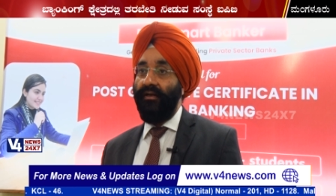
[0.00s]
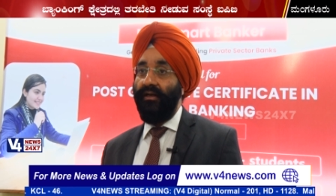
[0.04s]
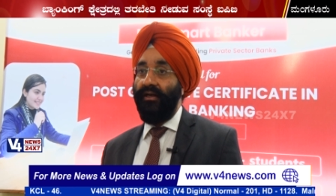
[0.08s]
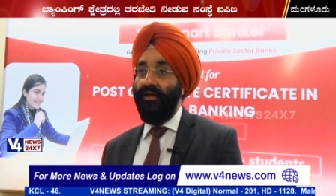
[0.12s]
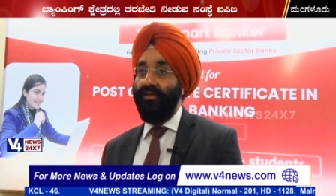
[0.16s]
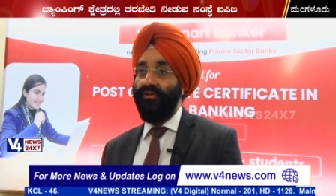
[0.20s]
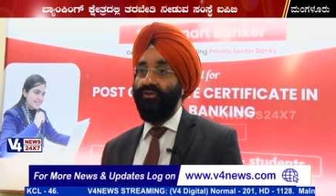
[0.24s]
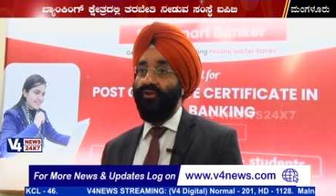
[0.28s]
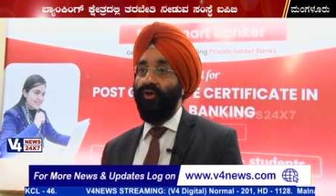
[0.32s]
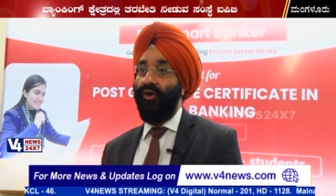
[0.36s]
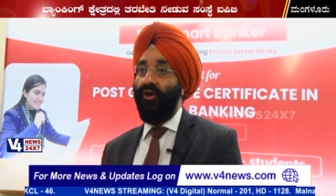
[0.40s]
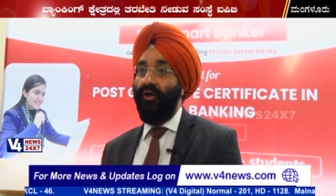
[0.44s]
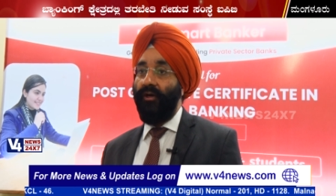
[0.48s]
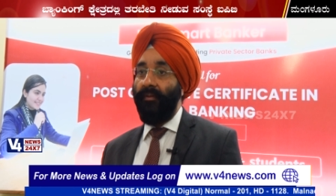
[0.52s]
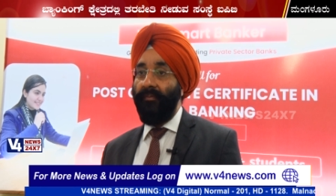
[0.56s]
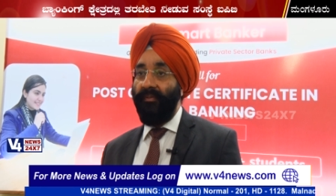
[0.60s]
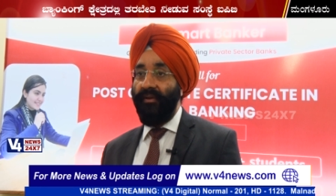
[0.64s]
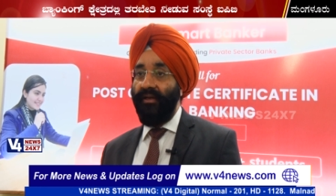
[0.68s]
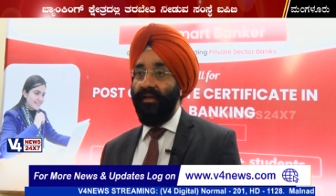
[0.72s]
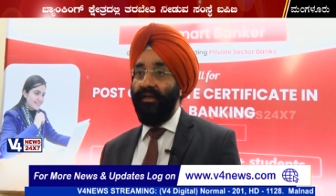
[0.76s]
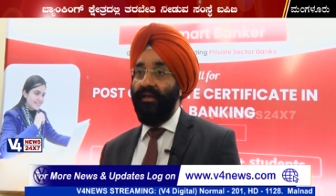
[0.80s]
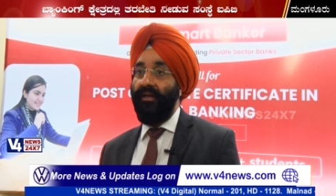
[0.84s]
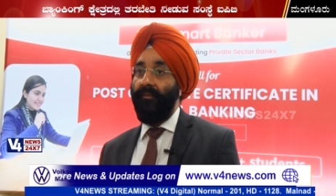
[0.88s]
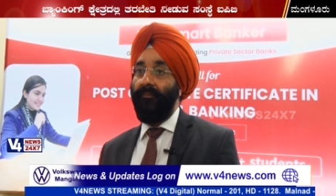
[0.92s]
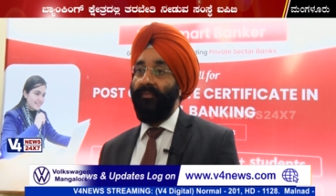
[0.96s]
a job
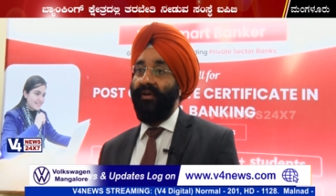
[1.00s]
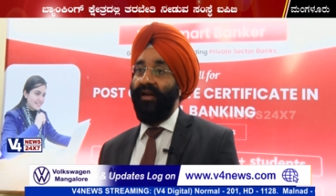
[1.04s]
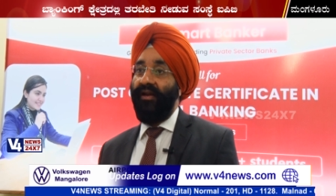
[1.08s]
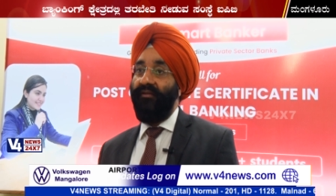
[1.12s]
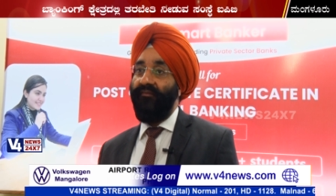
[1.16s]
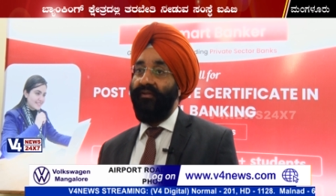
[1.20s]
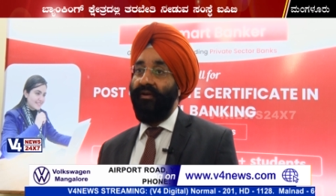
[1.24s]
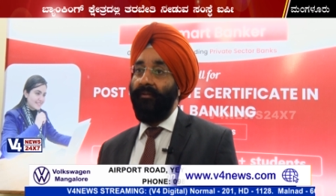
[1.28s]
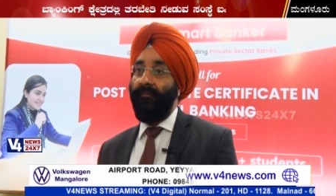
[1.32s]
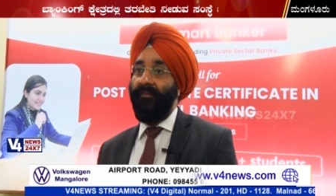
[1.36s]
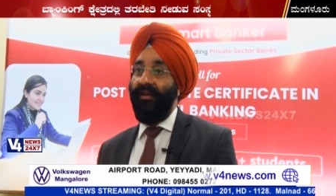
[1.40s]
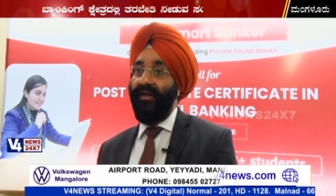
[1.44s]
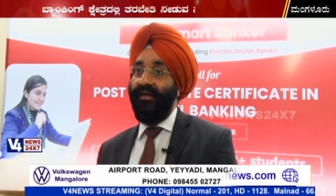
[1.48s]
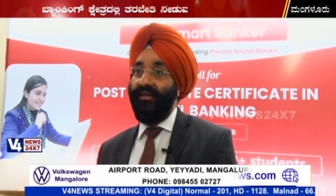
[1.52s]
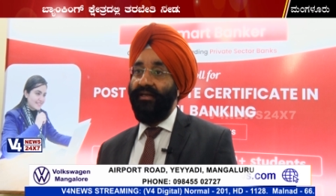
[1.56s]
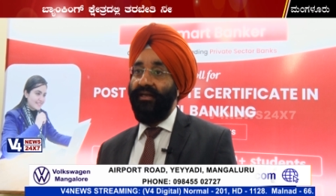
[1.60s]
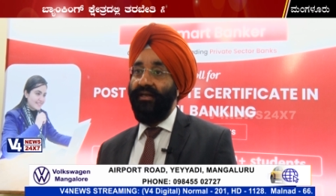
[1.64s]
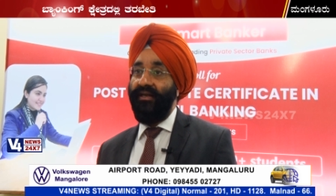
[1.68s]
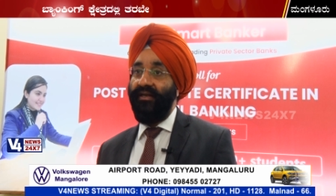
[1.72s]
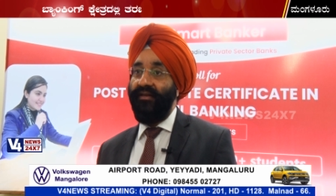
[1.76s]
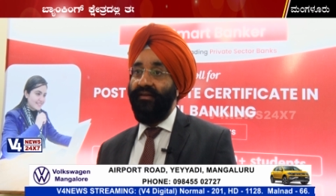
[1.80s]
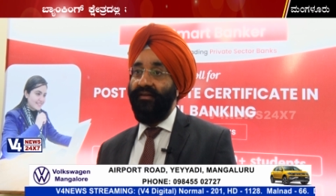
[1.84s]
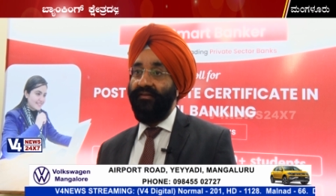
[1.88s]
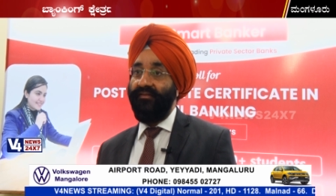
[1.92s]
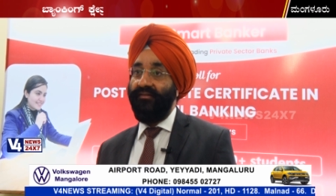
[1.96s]
in a private banking
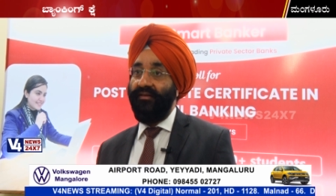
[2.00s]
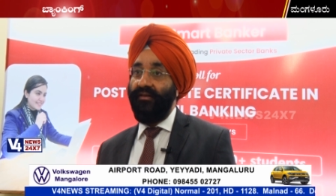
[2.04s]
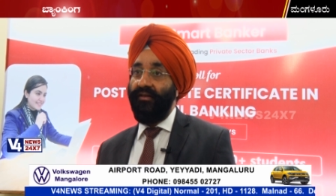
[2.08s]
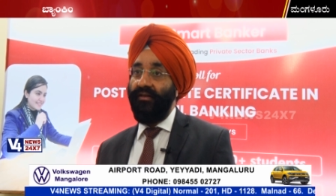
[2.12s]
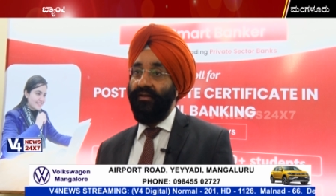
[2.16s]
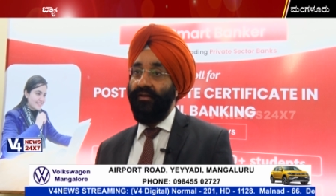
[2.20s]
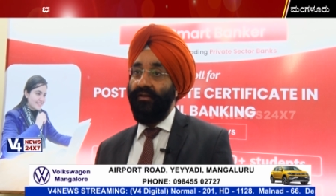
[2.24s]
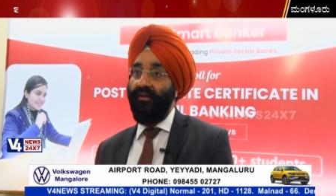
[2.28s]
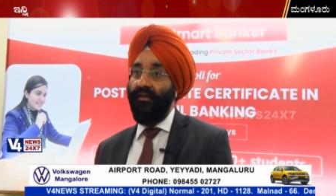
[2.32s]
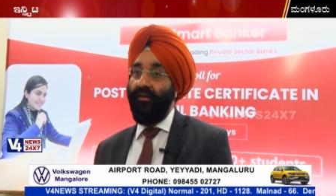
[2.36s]
industry.